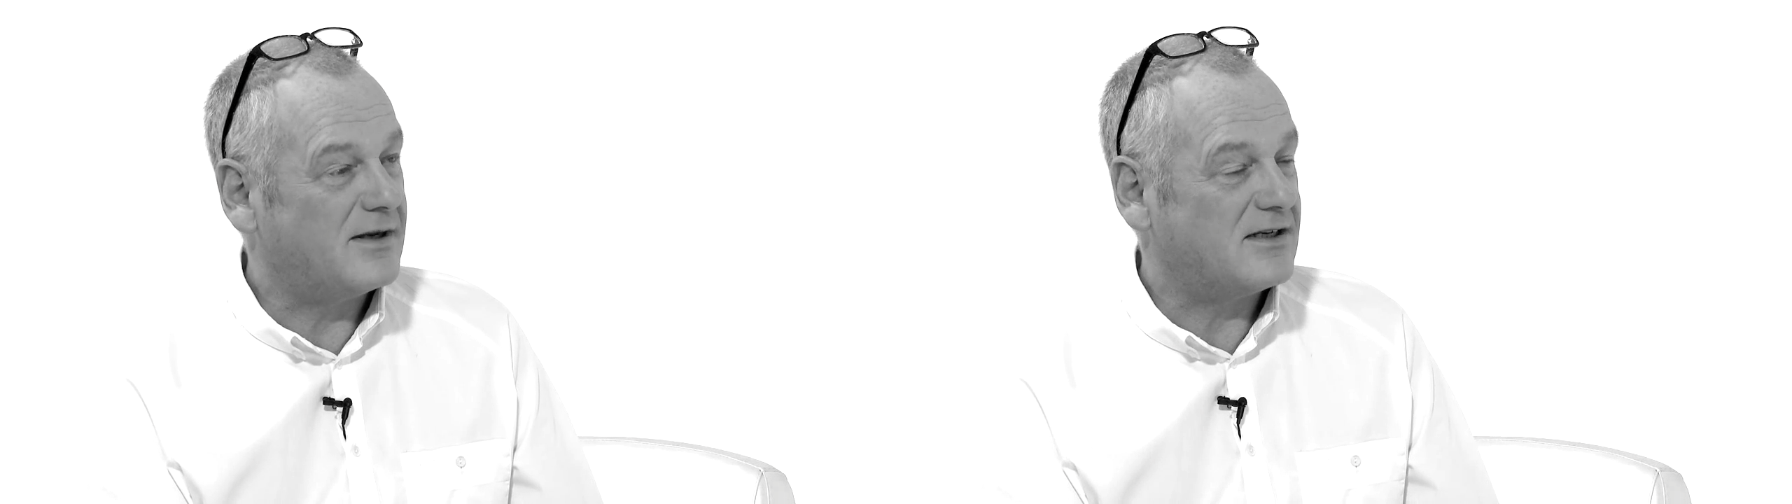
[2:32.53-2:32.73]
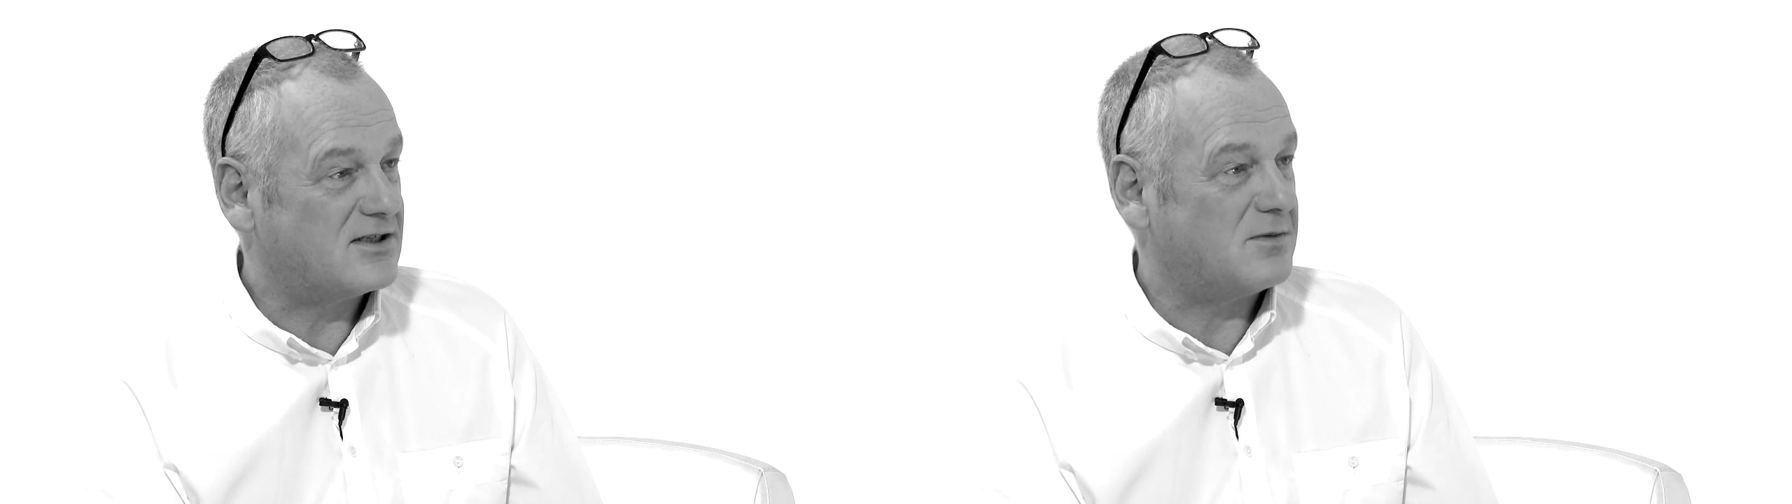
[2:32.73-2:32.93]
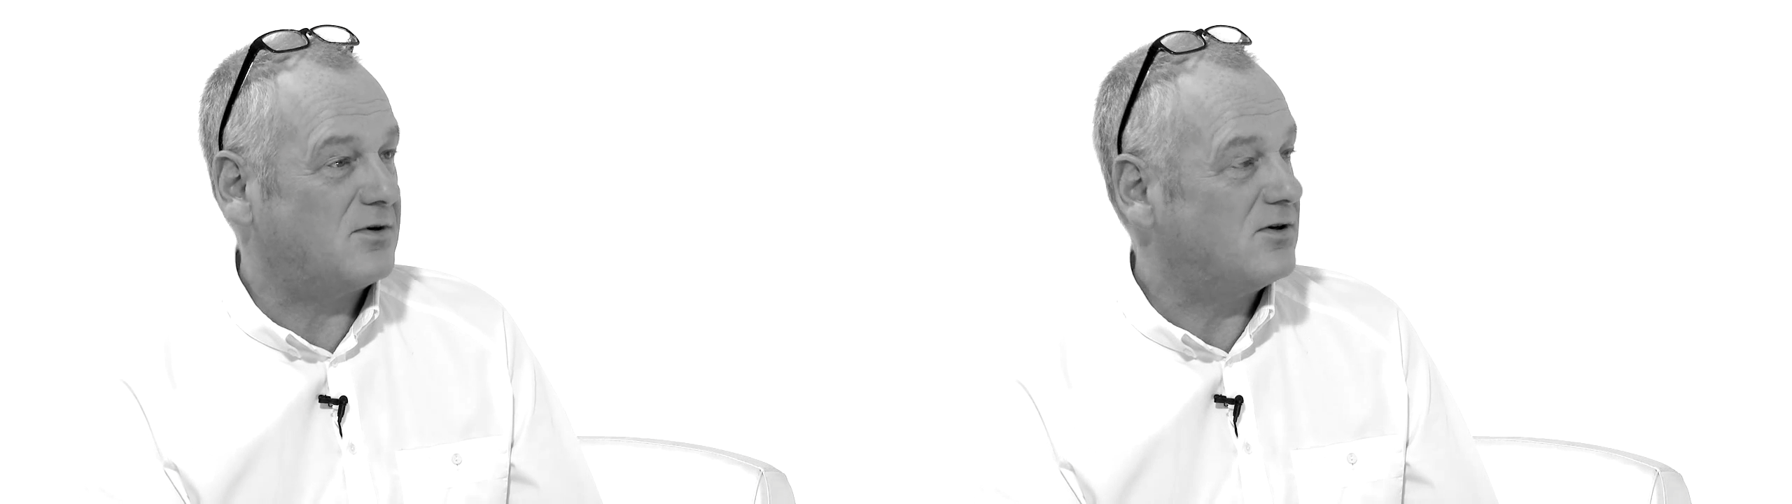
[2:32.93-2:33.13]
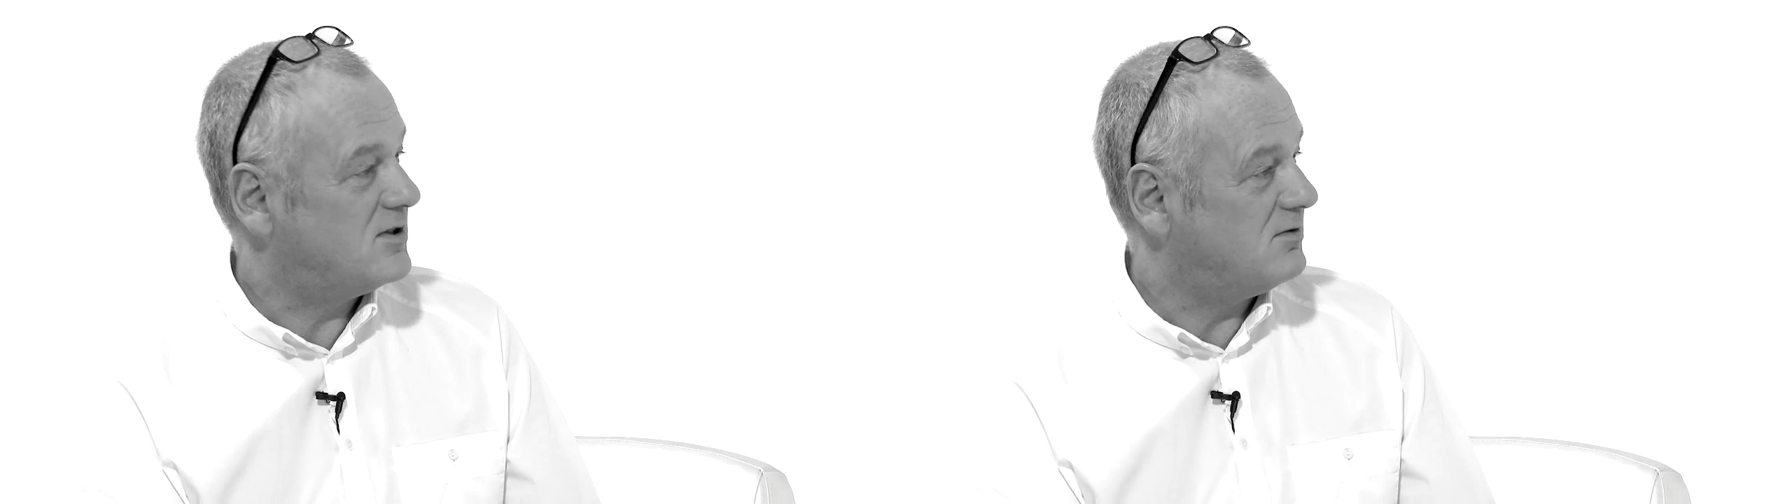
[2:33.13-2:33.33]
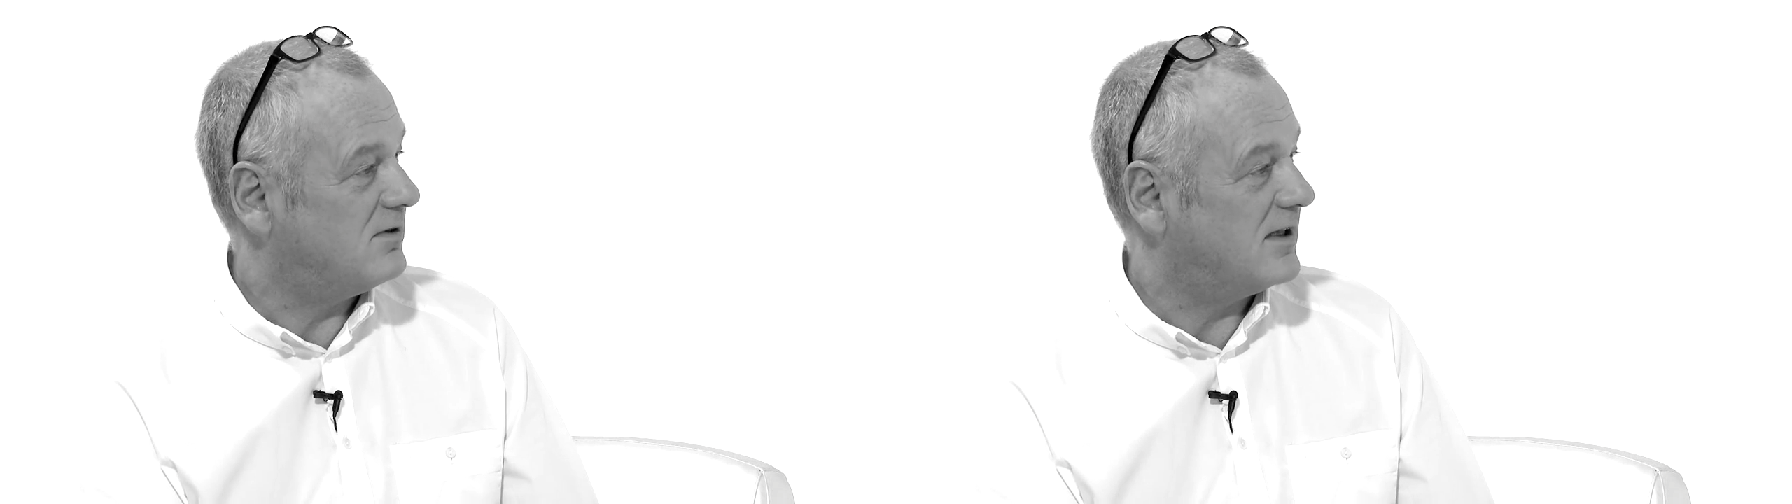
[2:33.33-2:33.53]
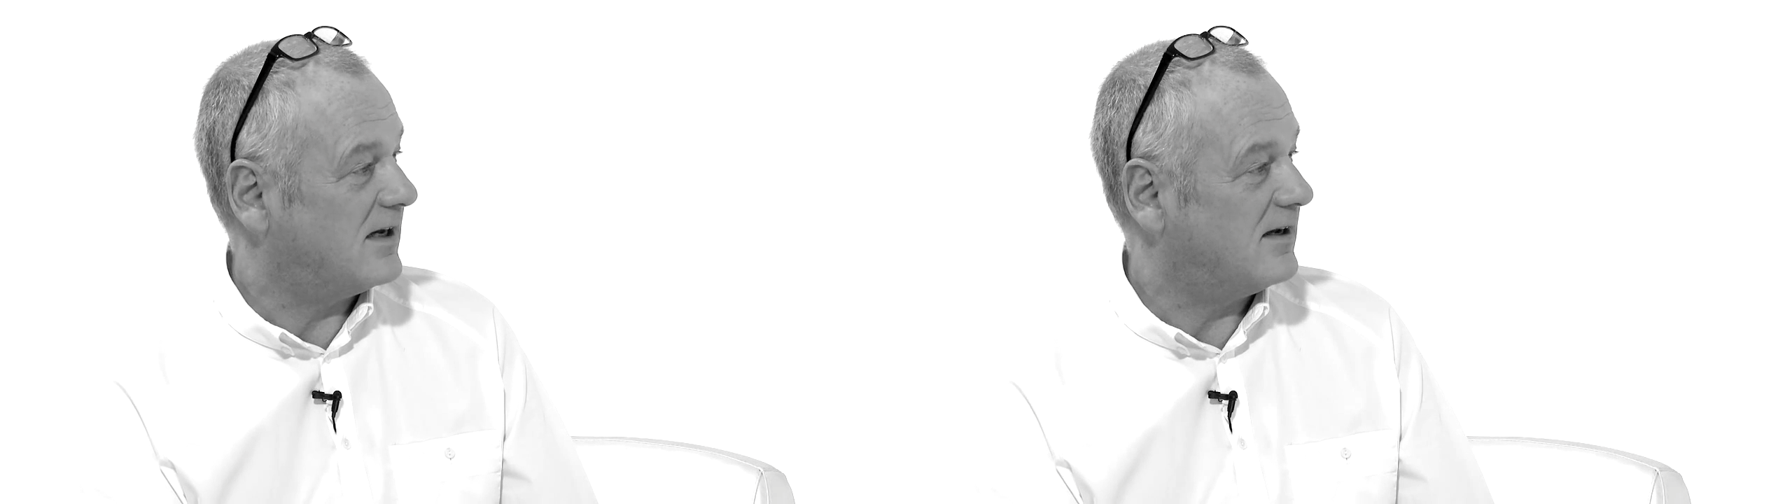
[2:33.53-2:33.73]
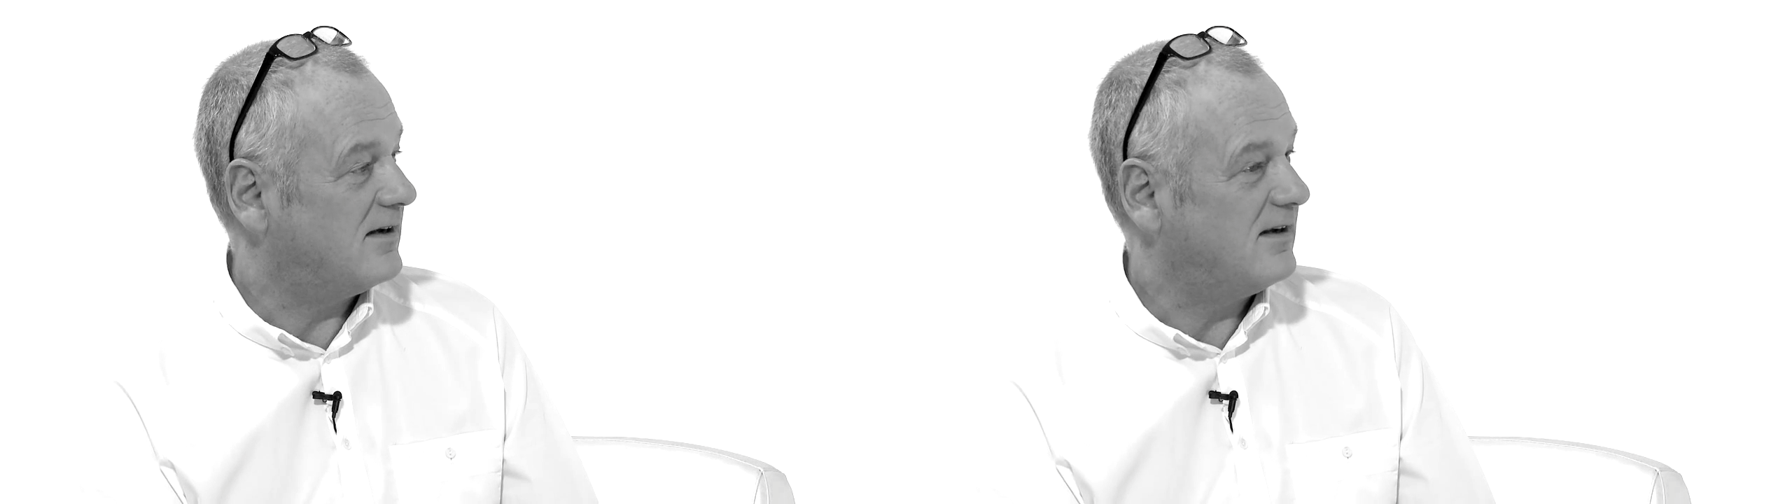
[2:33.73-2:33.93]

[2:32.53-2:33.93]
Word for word: bit disappointed with that